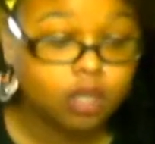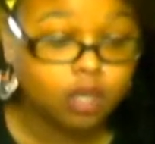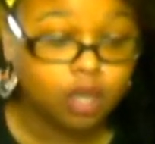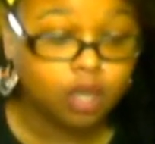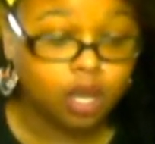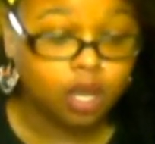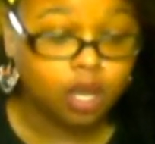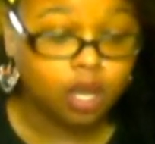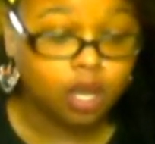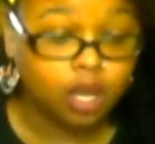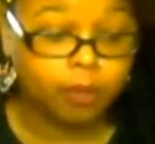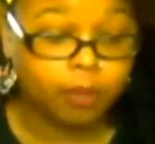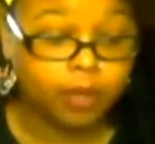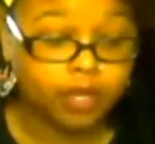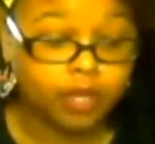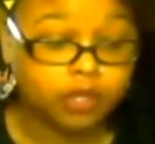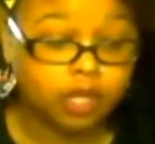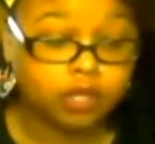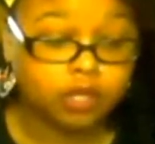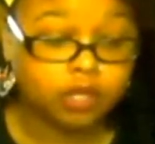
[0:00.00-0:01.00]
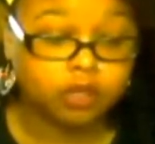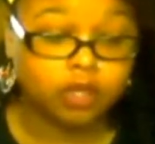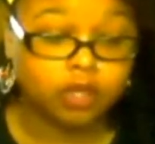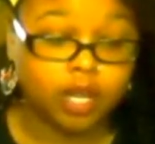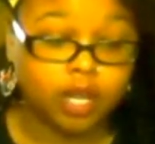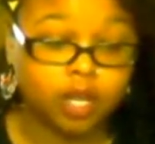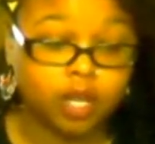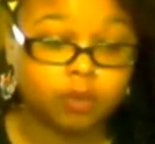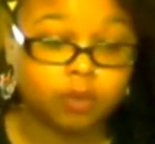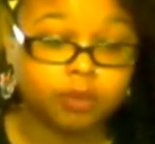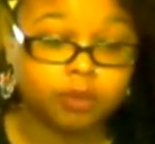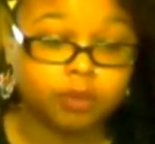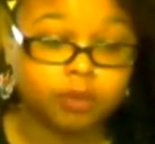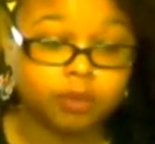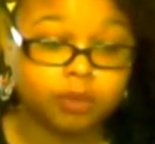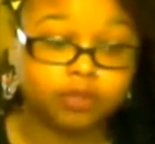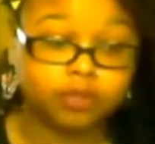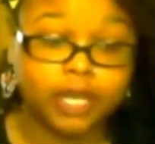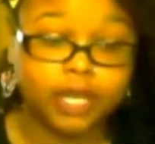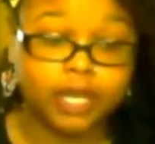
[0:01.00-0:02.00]
And it's also going to help you
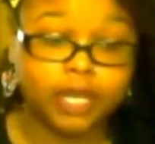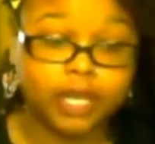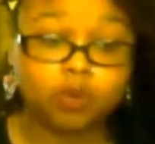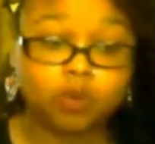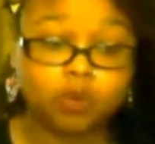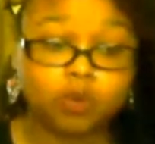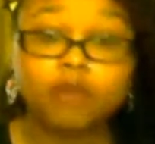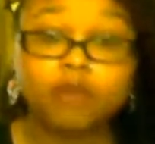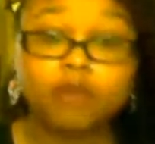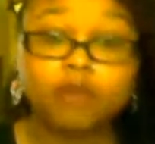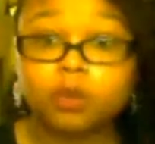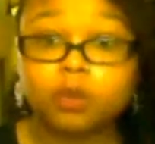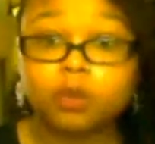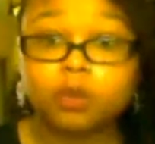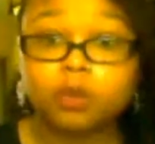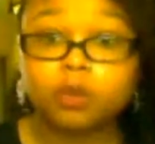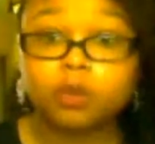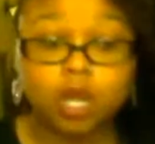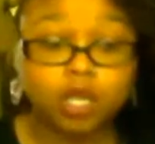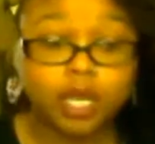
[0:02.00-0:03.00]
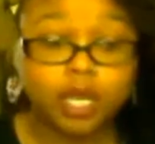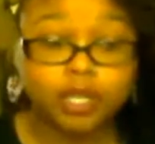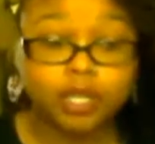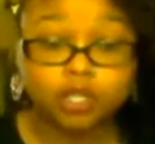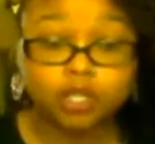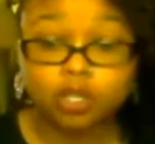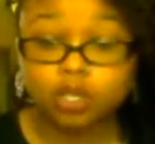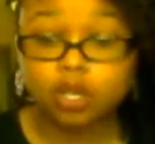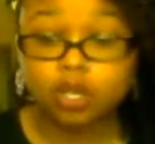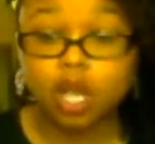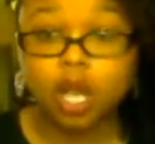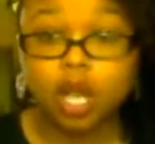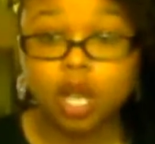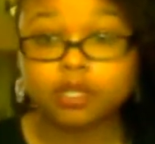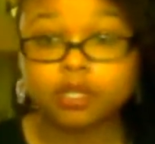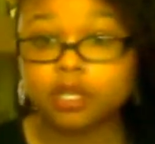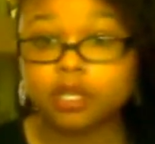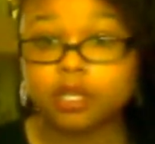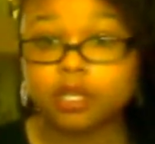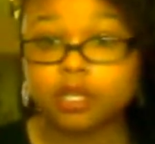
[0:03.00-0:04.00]
reflect your revenue as well as your costs.
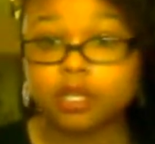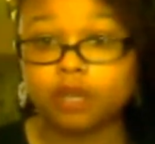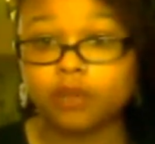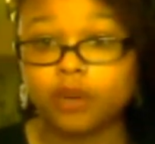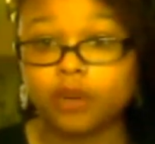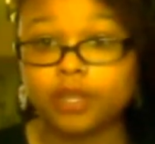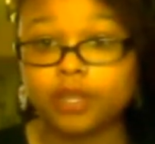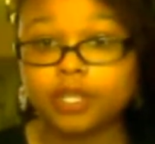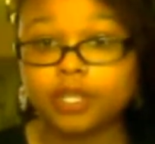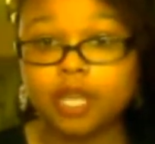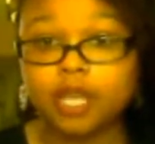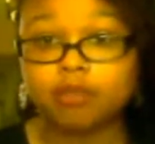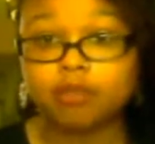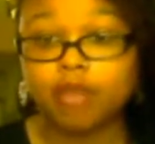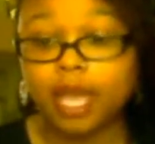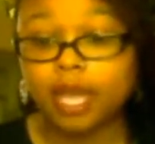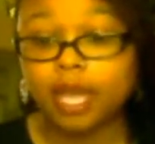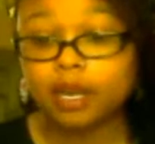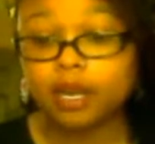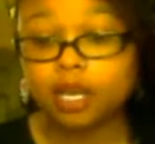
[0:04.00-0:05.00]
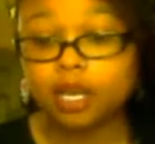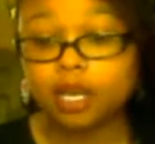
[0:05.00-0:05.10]
I think I've already said that.